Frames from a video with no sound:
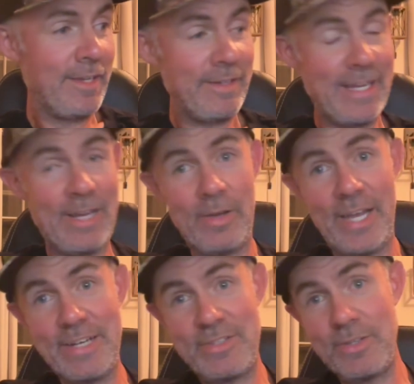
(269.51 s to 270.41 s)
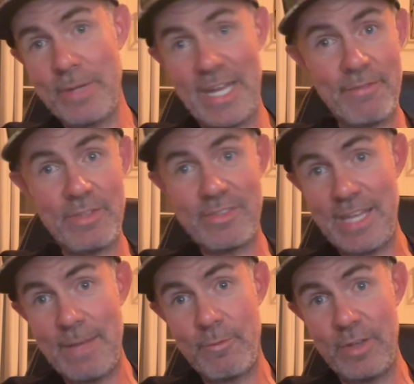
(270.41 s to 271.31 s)
Now, I do have this
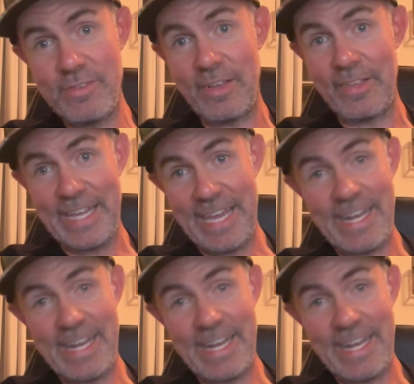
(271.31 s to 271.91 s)
game physically,